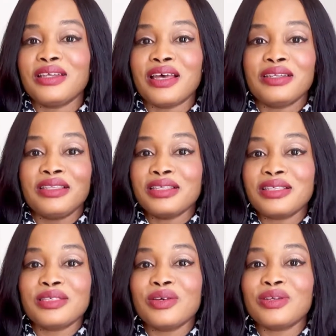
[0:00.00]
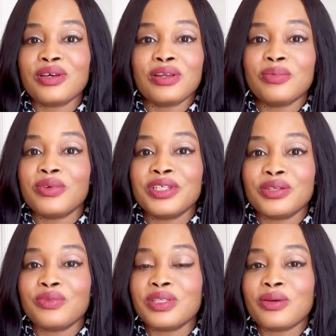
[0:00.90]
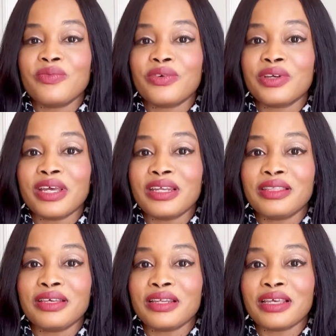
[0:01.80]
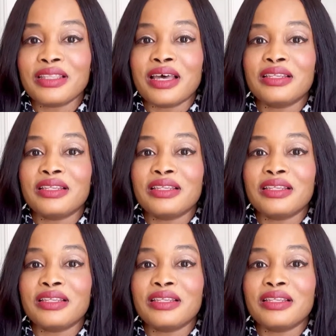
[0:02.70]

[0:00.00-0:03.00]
this is not a collaboration with Tom Ford or anything like that.